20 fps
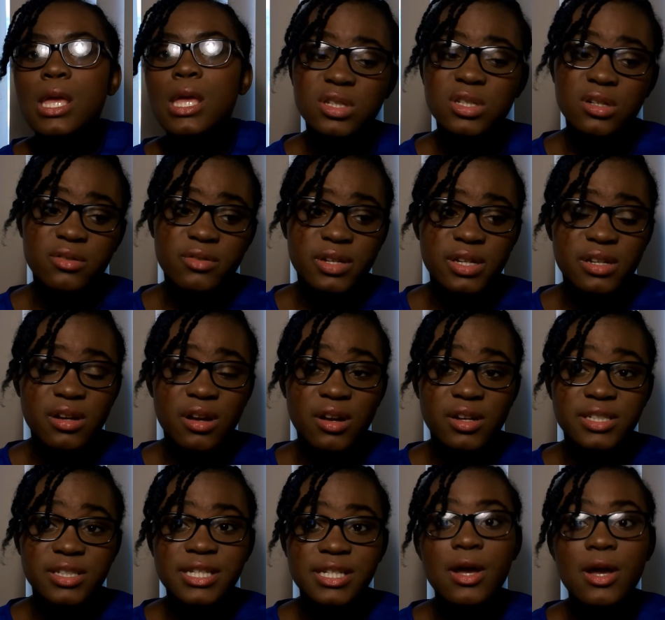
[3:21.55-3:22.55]
It's Karina
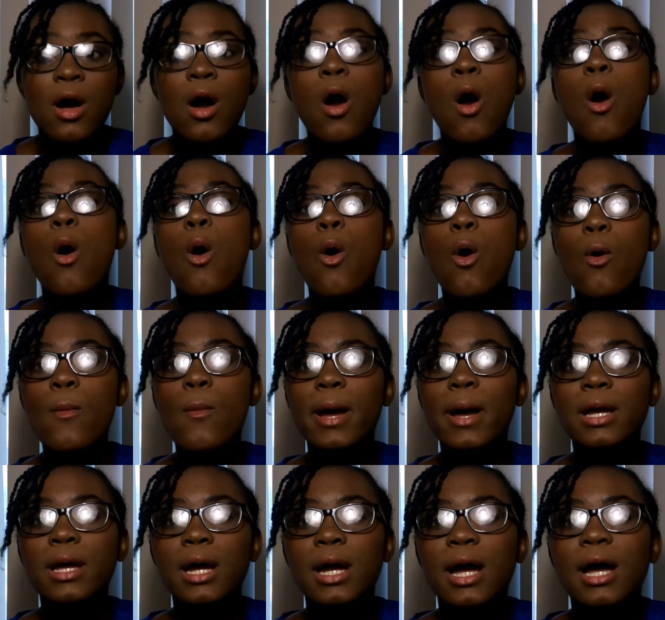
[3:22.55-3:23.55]
Garcia. Oh
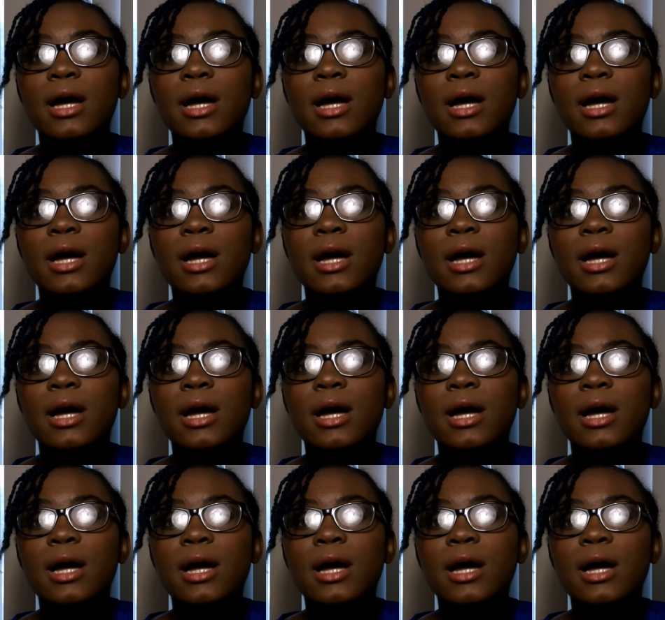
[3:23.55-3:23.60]
my god,